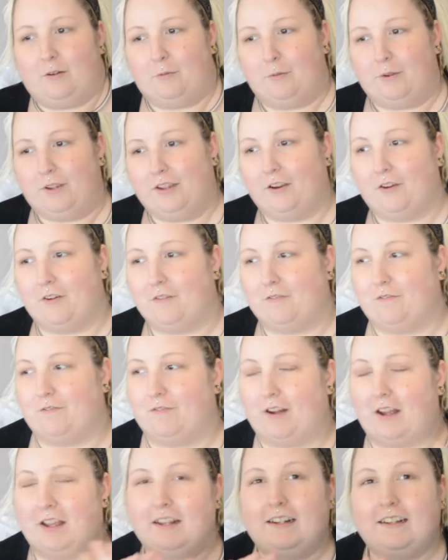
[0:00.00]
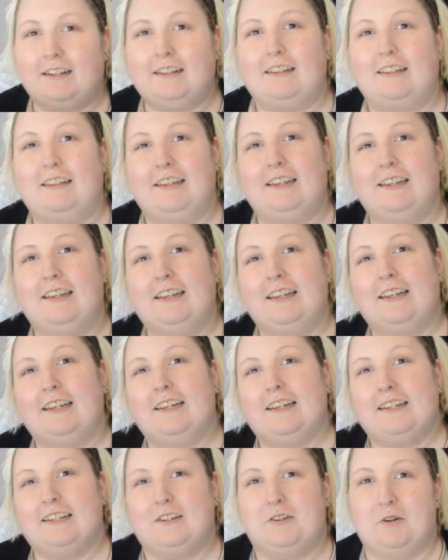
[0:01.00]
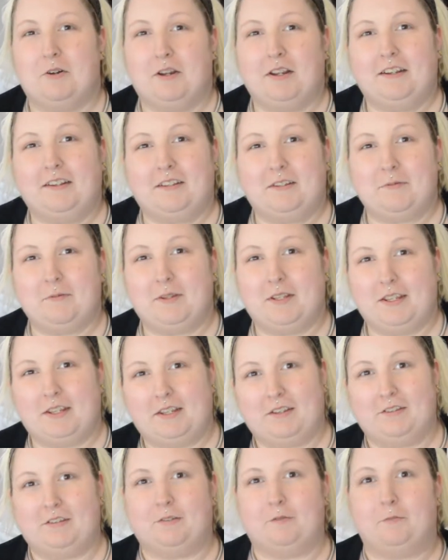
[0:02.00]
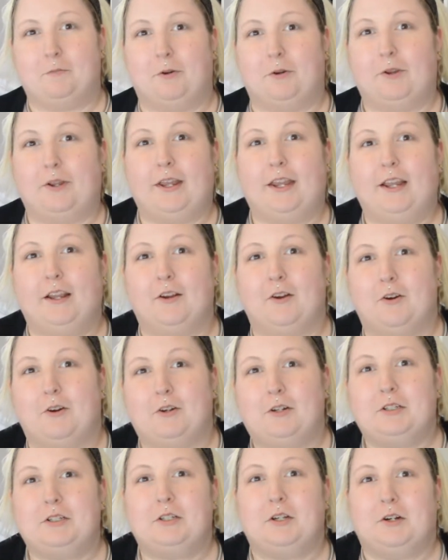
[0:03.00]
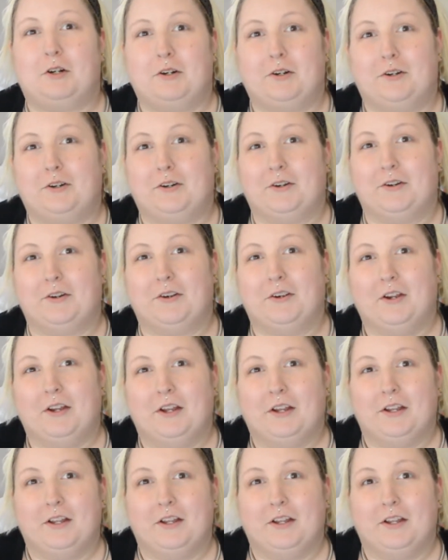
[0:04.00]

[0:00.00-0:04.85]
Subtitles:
We are finally going to be working on our